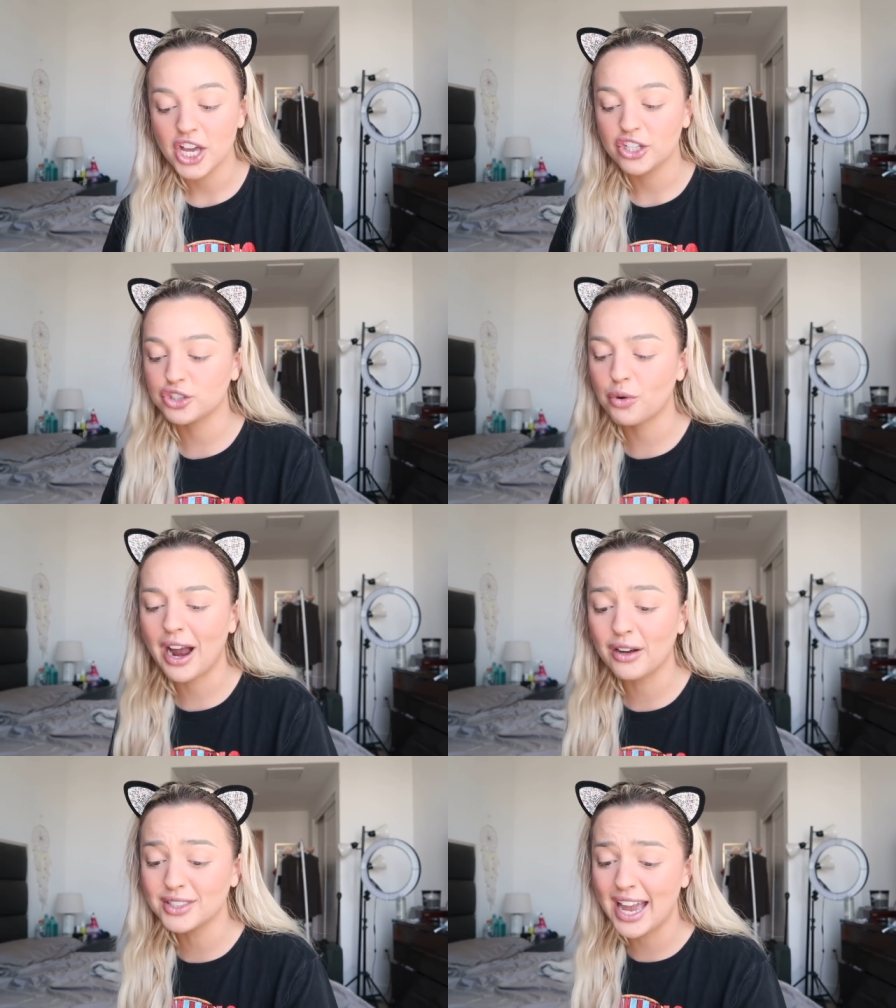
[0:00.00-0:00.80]
There's
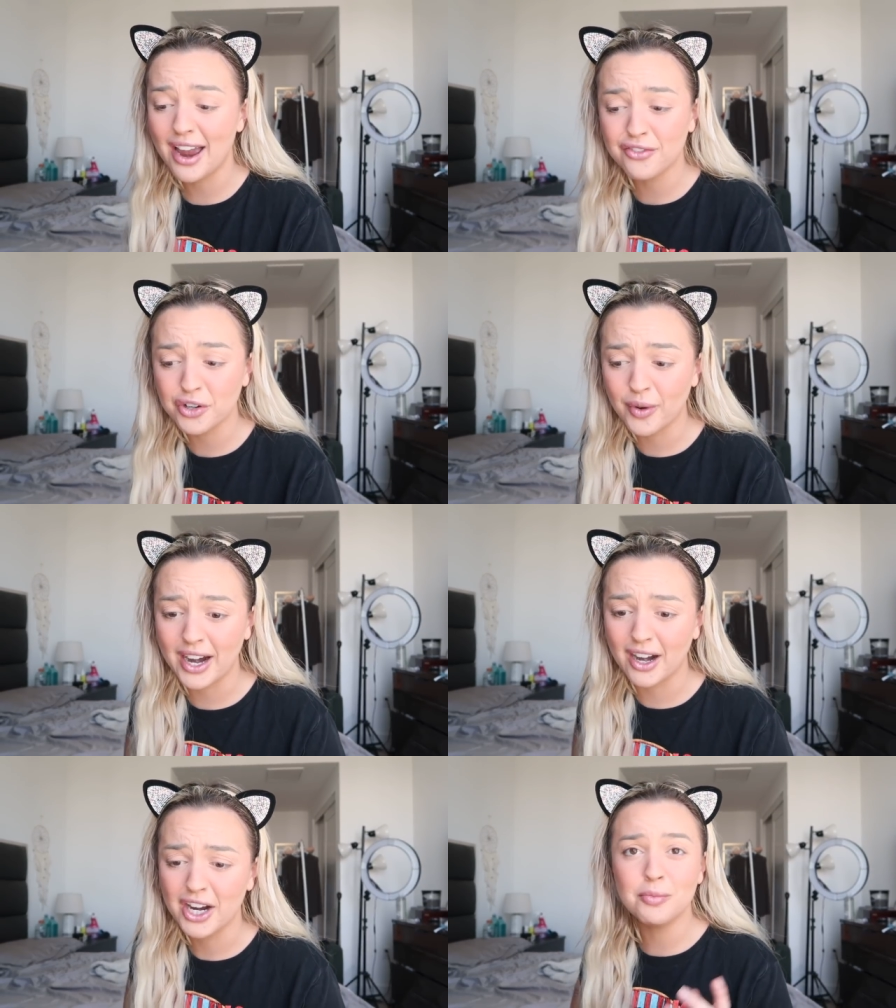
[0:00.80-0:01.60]
crowds
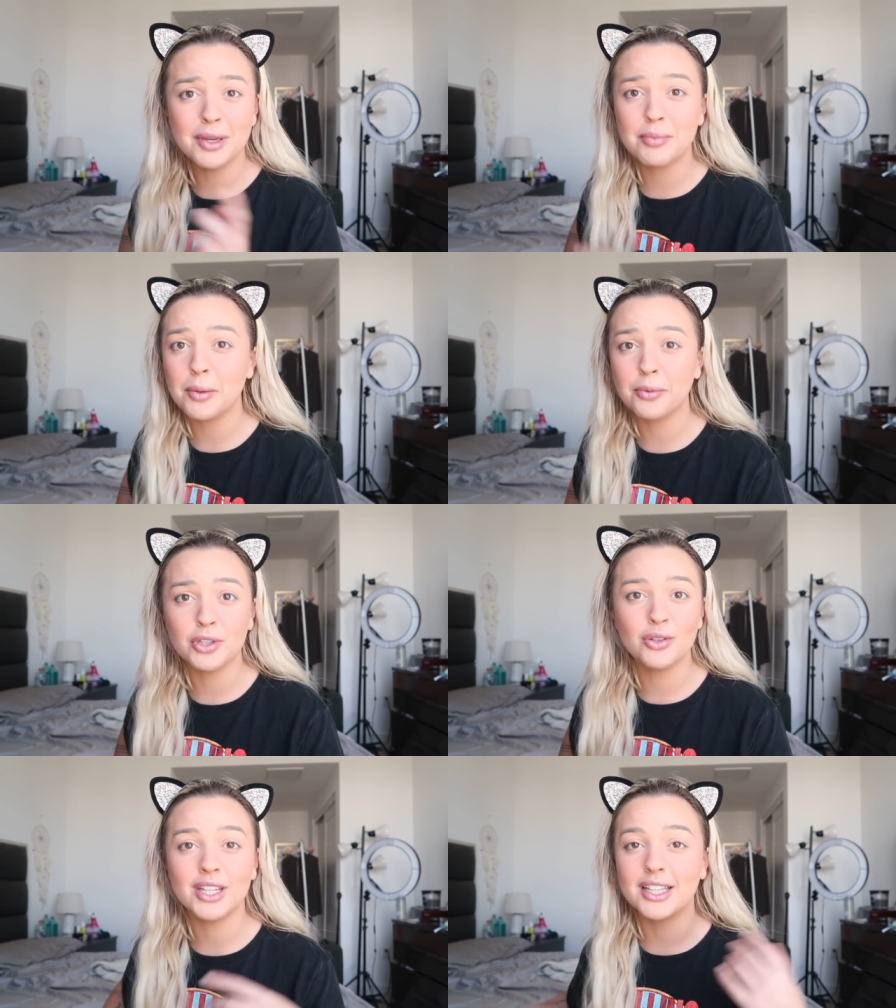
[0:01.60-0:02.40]
everywhere. You meet people,
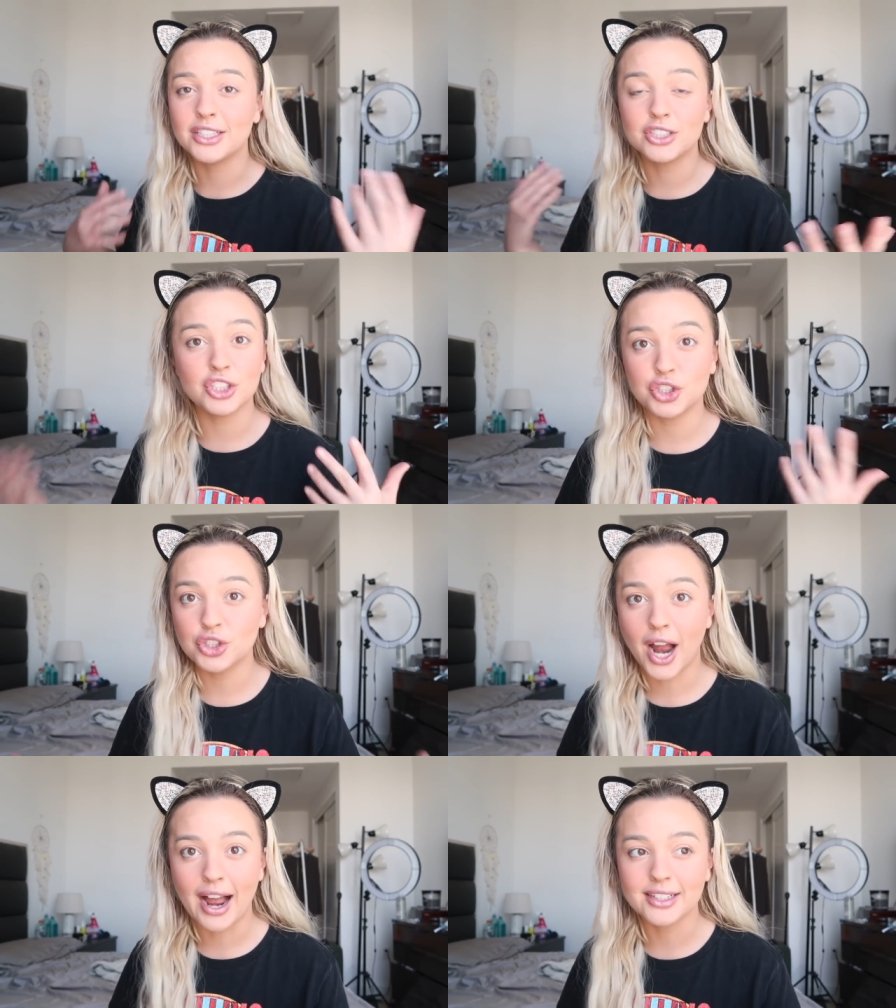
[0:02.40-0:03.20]
you get like
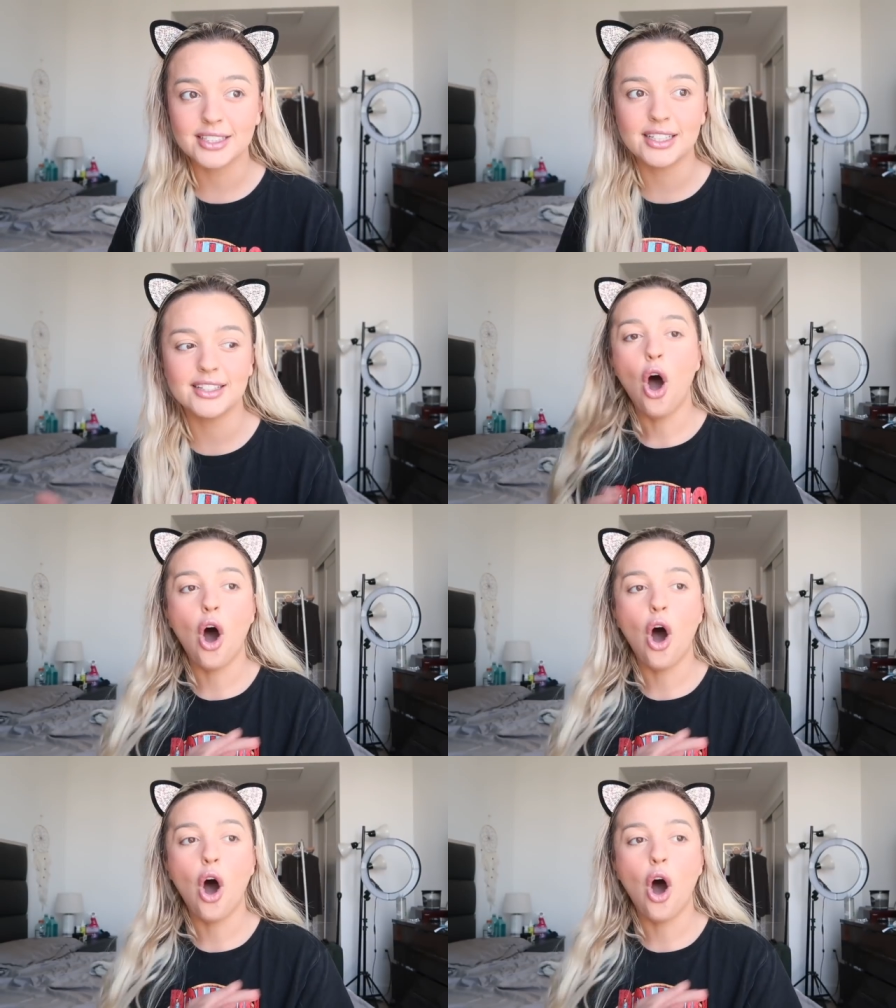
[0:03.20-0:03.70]
distracted,